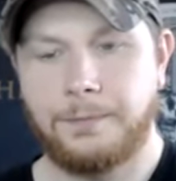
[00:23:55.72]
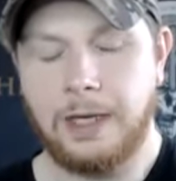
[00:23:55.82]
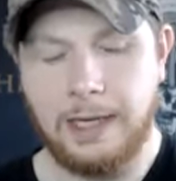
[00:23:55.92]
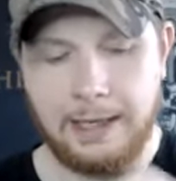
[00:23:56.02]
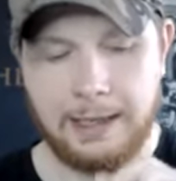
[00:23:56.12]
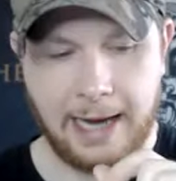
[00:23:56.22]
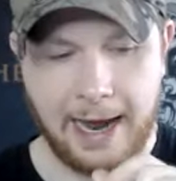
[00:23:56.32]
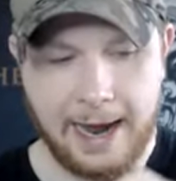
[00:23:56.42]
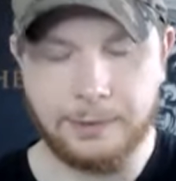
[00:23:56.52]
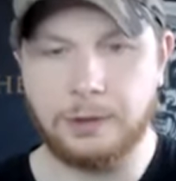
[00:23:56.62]
It is
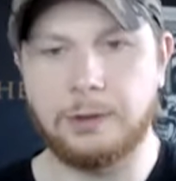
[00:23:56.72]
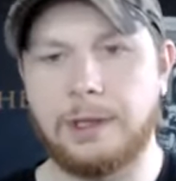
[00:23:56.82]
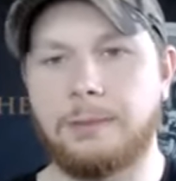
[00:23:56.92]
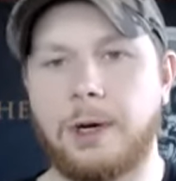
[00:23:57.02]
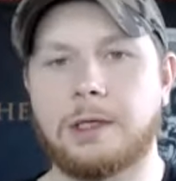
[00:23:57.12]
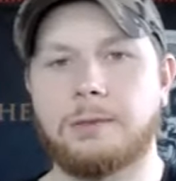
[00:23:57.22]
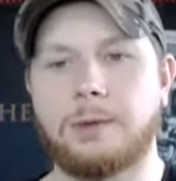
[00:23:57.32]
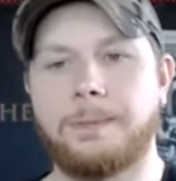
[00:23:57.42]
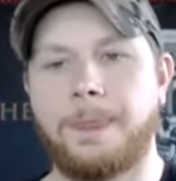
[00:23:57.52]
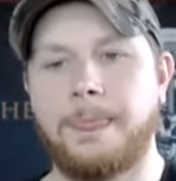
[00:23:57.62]
absolutely impossible.
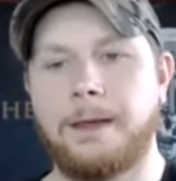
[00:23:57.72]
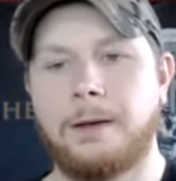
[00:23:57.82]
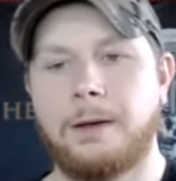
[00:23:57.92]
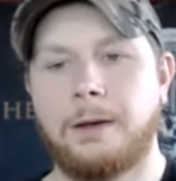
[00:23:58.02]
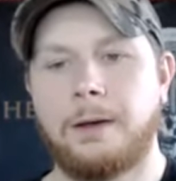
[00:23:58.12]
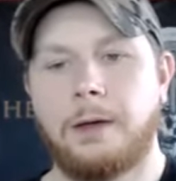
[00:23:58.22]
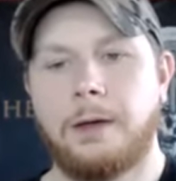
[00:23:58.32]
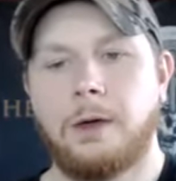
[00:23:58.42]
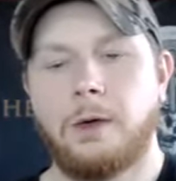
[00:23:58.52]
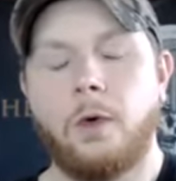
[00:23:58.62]

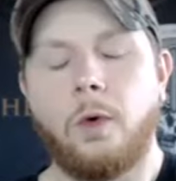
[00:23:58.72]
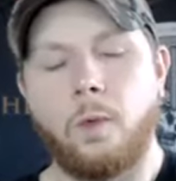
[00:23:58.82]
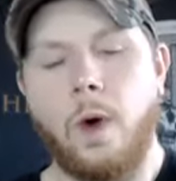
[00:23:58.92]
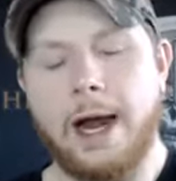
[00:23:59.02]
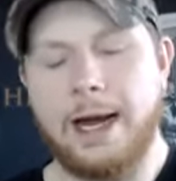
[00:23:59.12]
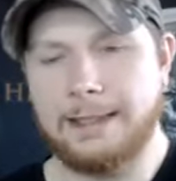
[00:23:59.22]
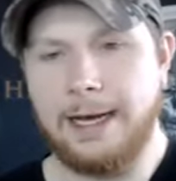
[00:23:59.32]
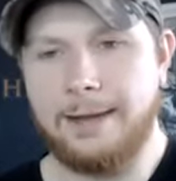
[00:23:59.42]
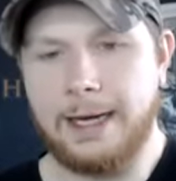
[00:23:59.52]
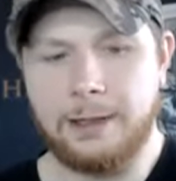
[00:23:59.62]
Why I
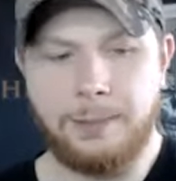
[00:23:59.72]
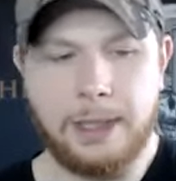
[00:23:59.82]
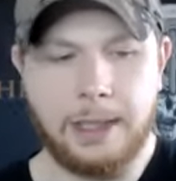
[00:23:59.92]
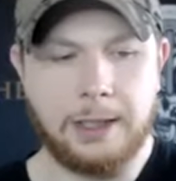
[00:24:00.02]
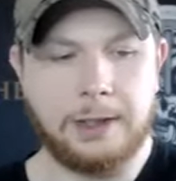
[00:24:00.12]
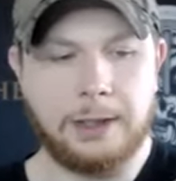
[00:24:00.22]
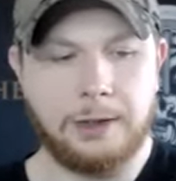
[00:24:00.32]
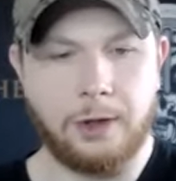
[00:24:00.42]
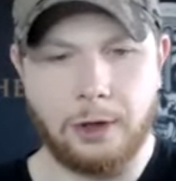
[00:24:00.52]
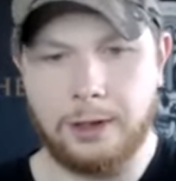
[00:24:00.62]
say that is because
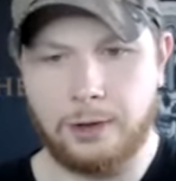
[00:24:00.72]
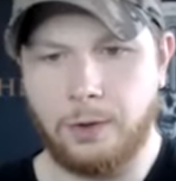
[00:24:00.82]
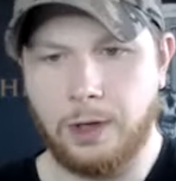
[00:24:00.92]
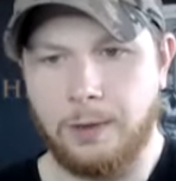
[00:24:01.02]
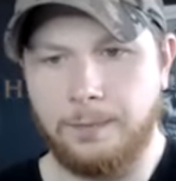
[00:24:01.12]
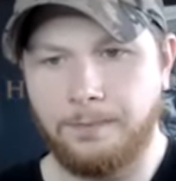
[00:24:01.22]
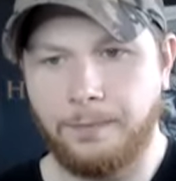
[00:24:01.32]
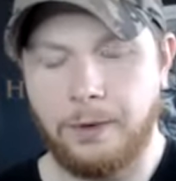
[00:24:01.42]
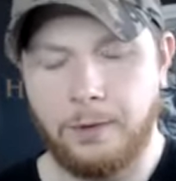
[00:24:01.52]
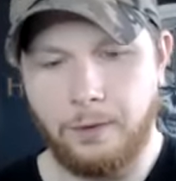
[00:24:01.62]
darkness will come,
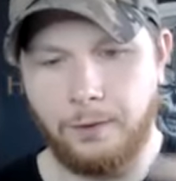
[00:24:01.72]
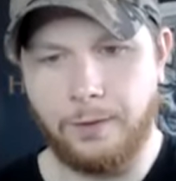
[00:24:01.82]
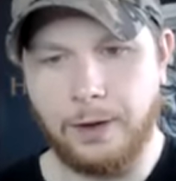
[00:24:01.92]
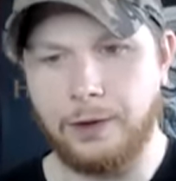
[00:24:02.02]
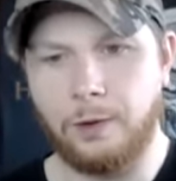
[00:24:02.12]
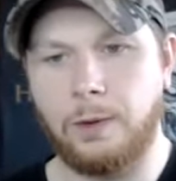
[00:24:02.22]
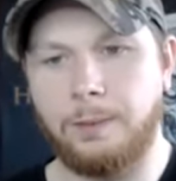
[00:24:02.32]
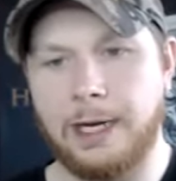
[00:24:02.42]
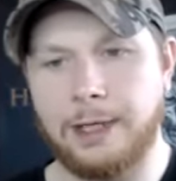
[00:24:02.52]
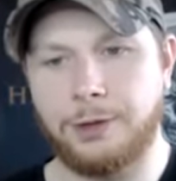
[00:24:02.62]
failure will
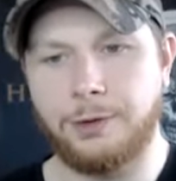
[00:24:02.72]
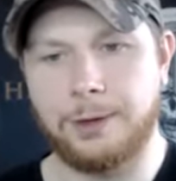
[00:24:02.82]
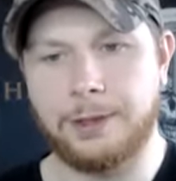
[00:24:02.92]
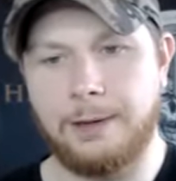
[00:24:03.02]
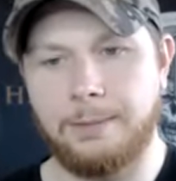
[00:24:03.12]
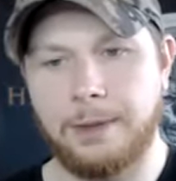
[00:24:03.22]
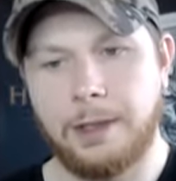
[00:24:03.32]
be at your doorstep,